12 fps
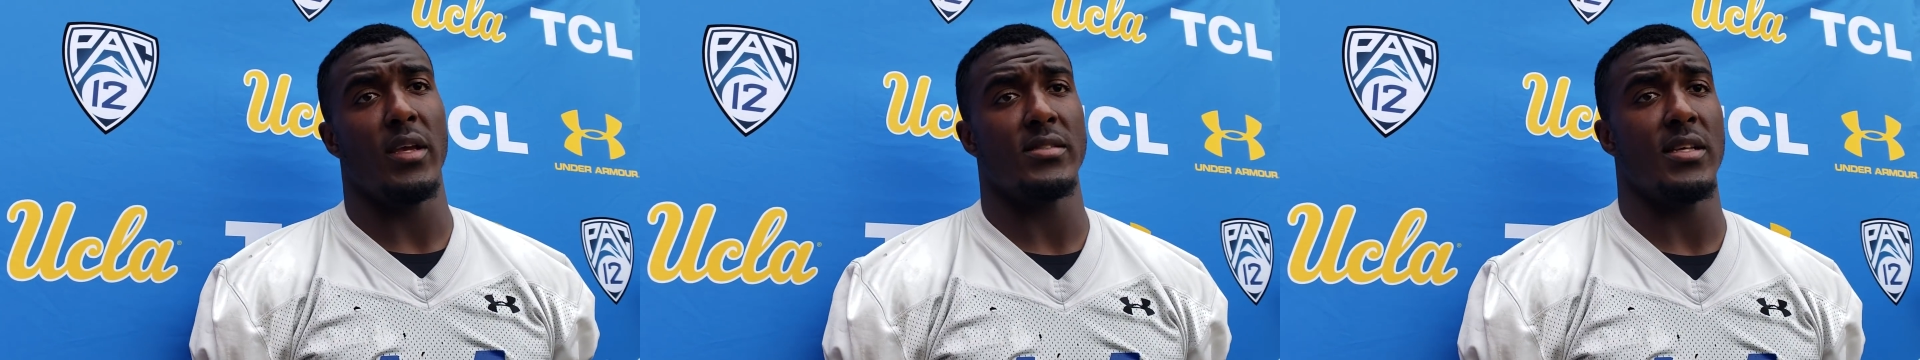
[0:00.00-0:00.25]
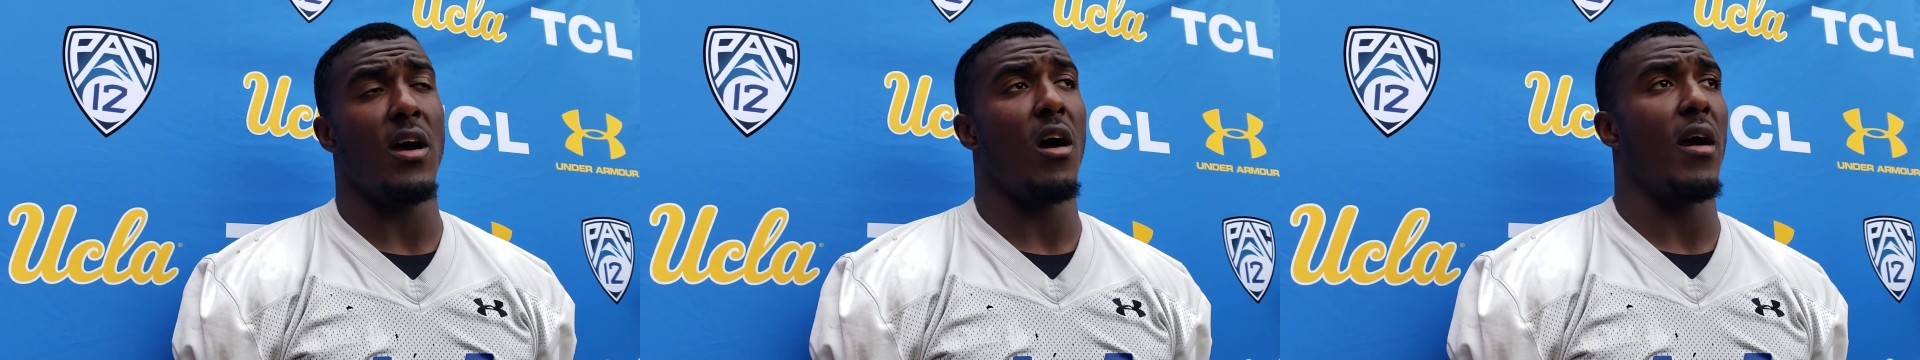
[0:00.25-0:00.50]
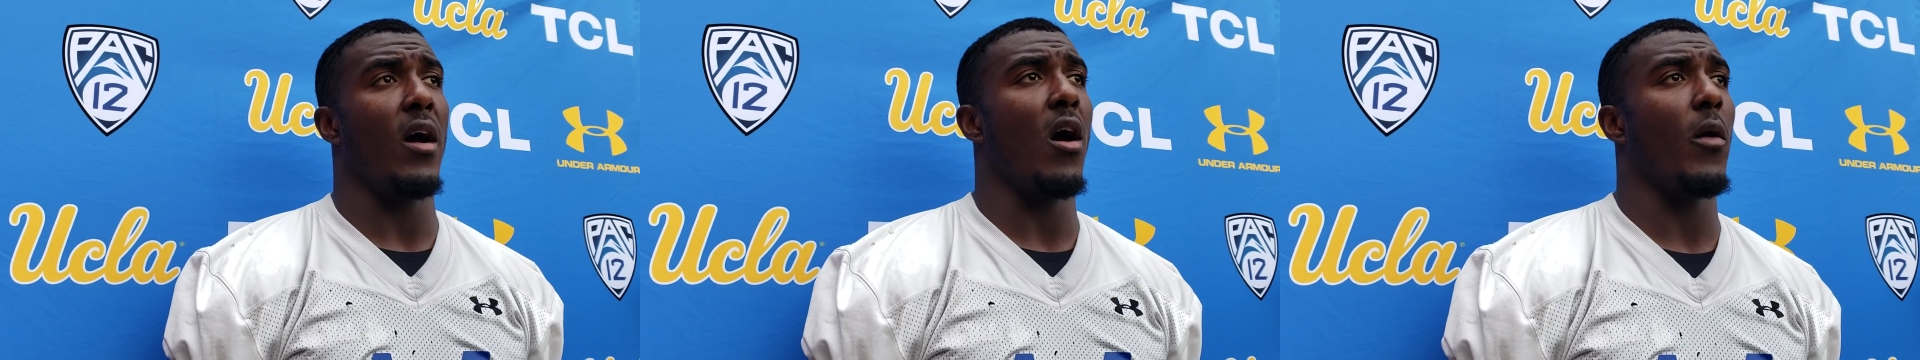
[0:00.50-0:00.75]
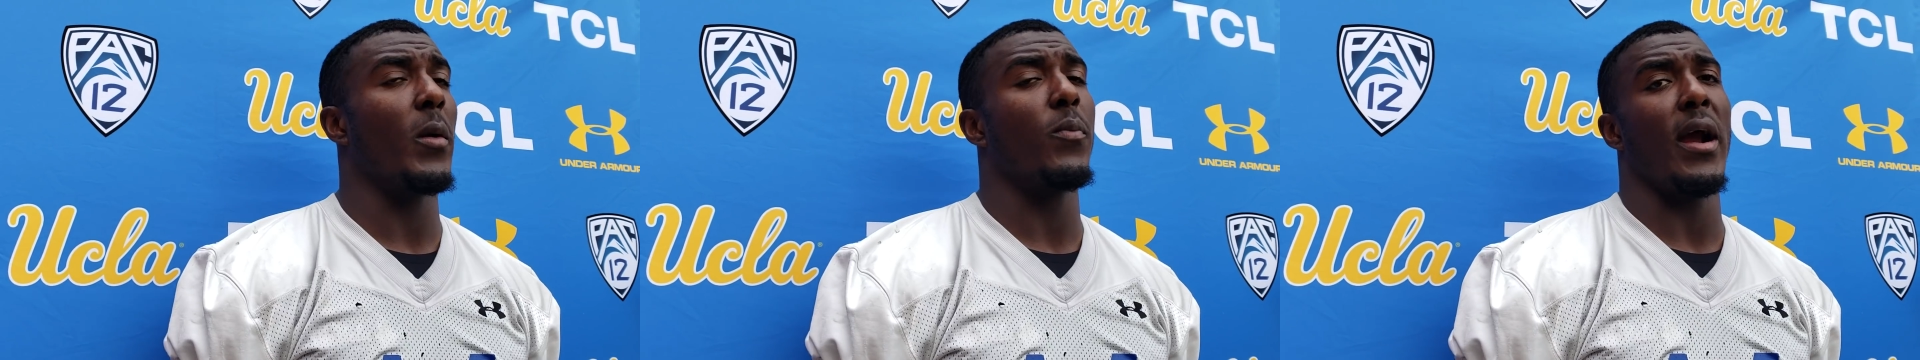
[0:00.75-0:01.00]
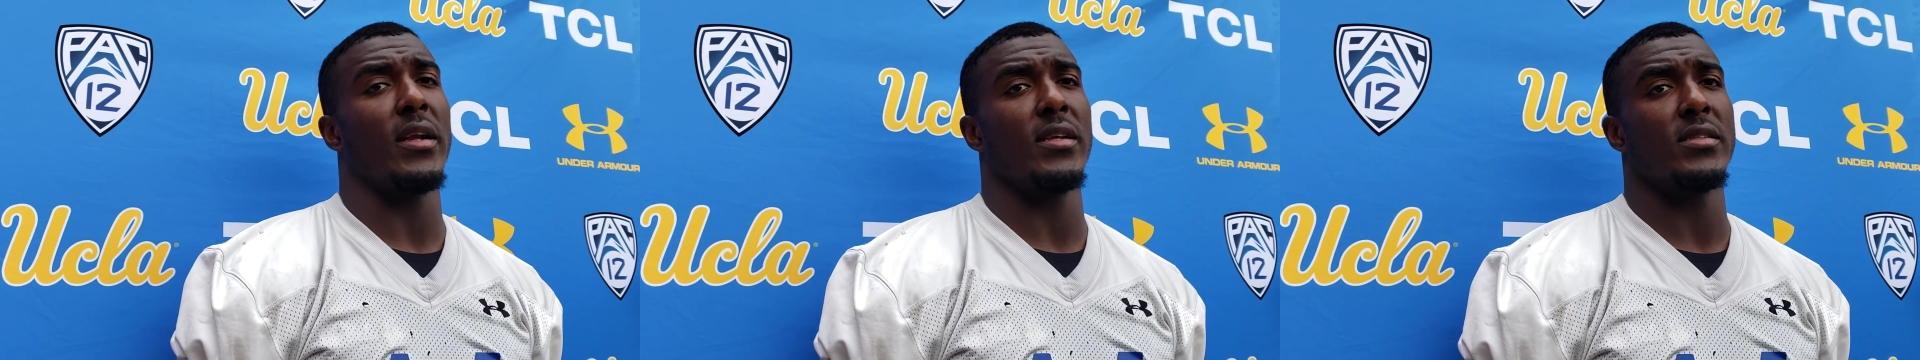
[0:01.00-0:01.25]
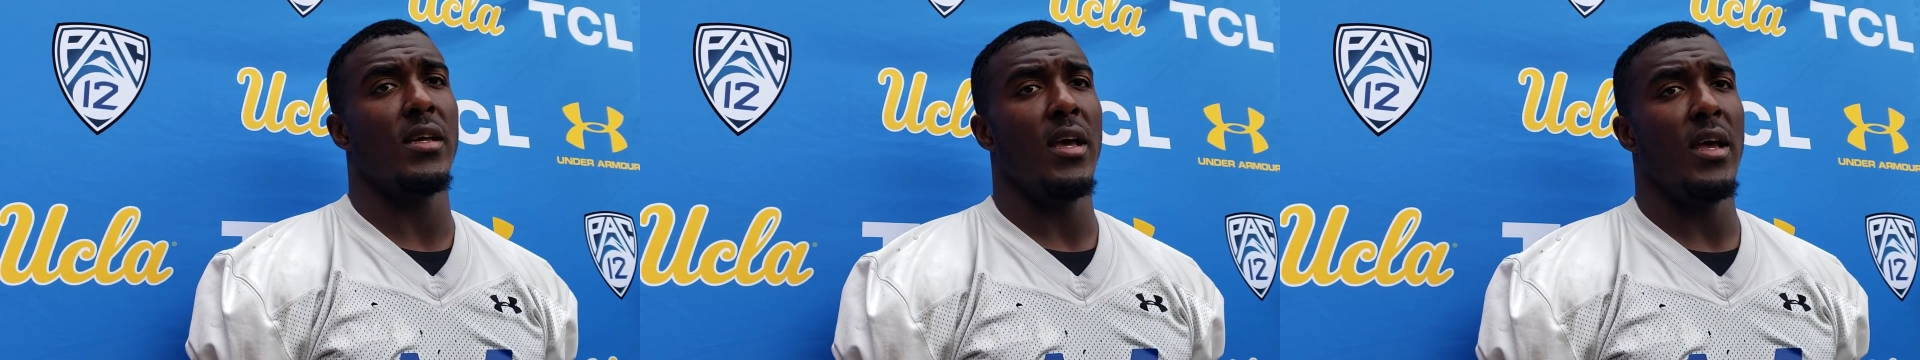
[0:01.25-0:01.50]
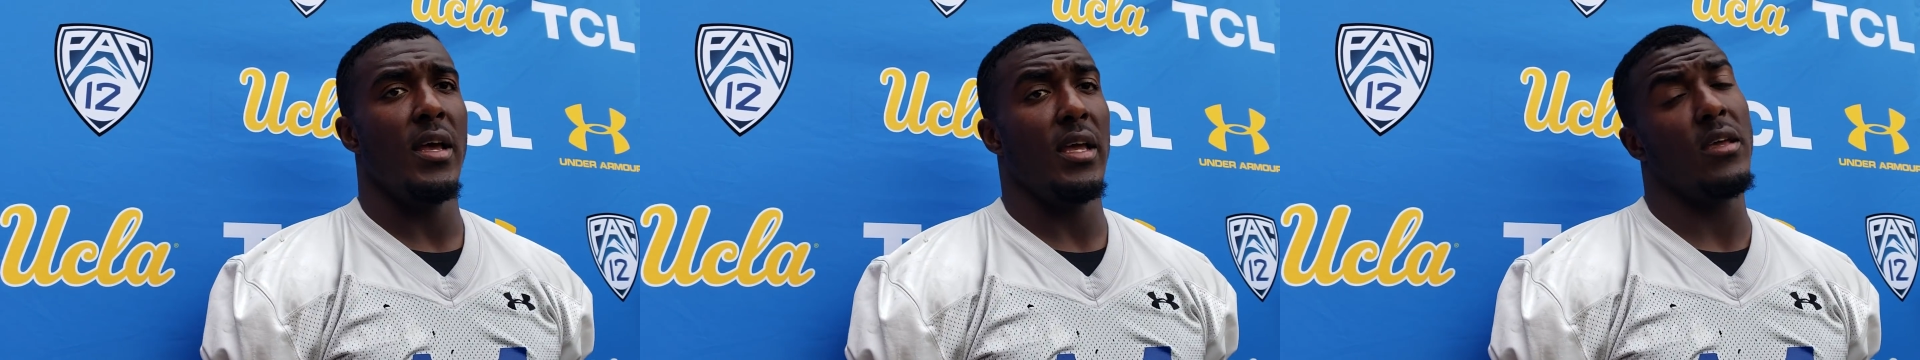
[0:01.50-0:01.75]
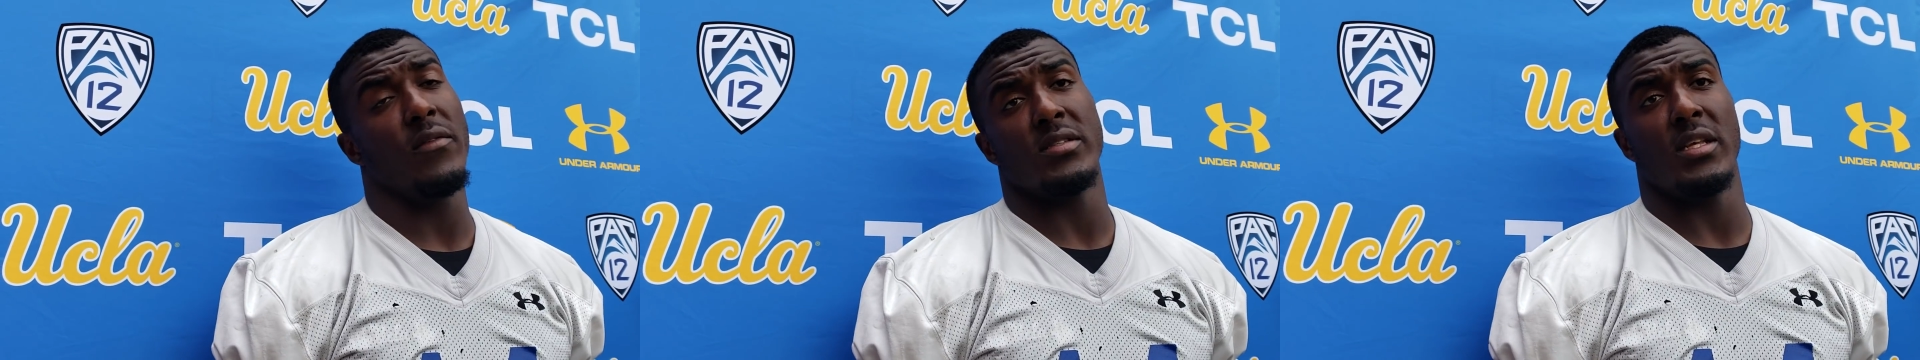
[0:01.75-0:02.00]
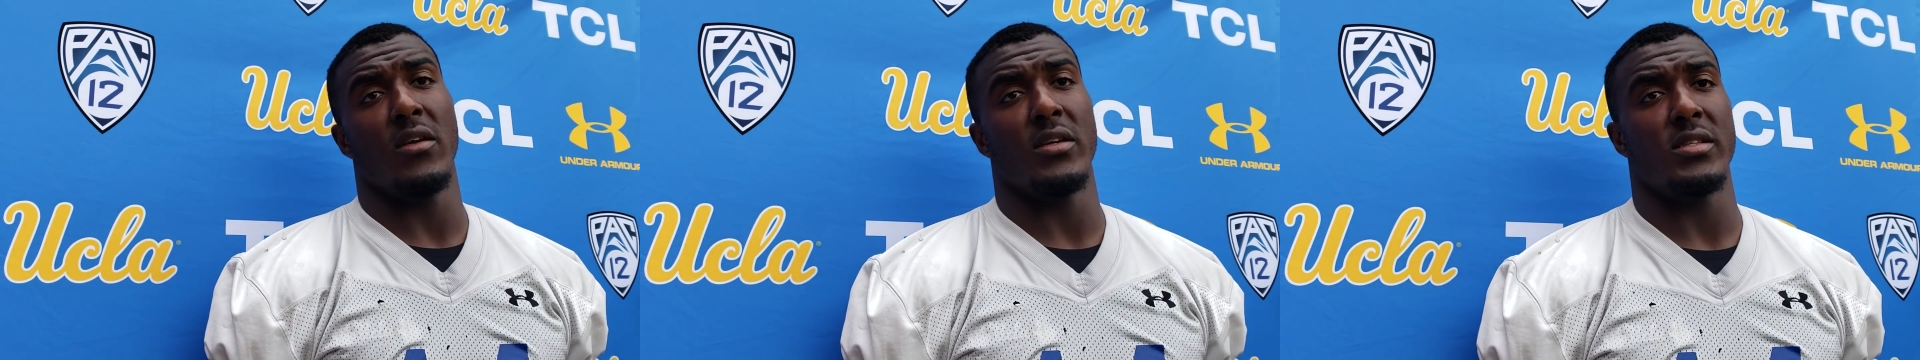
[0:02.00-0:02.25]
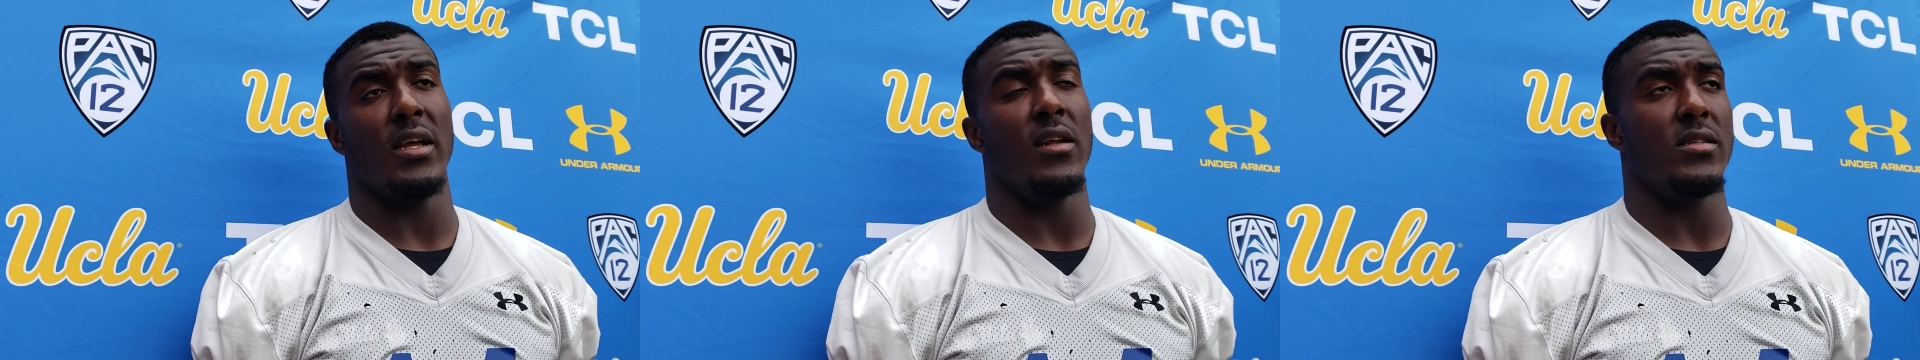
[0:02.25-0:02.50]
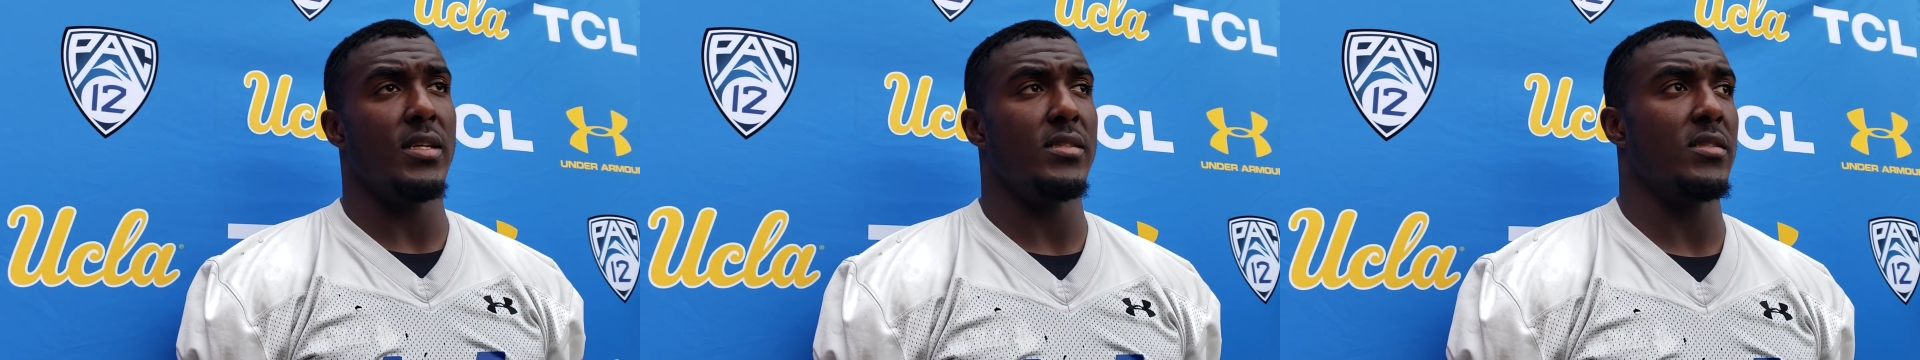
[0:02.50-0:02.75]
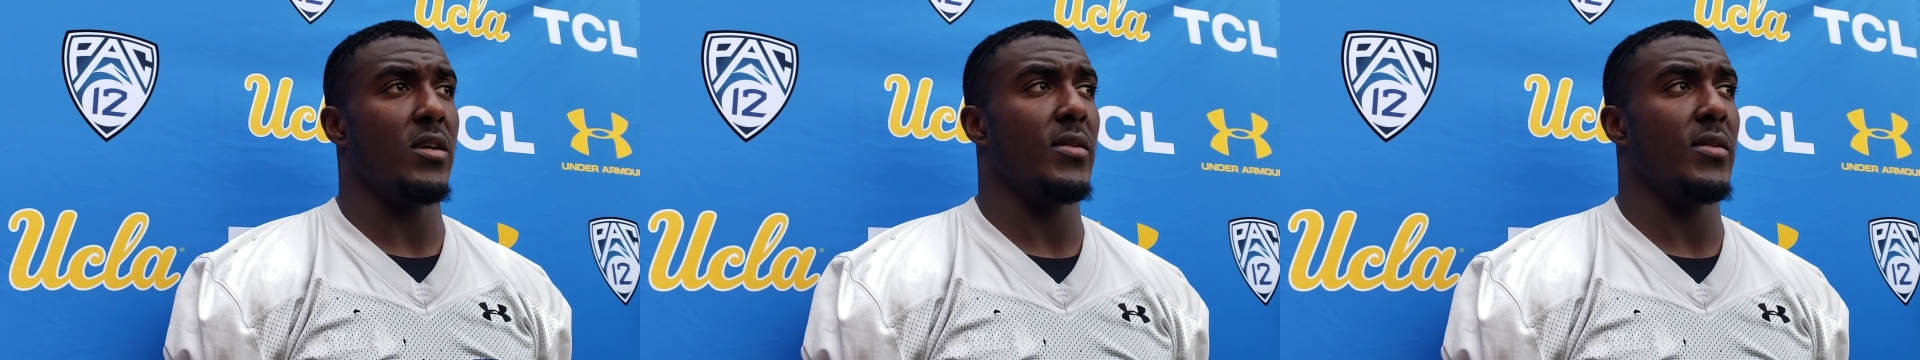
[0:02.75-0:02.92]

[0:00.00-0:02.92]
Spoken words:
because how hard we practice, even still, it's late in the season.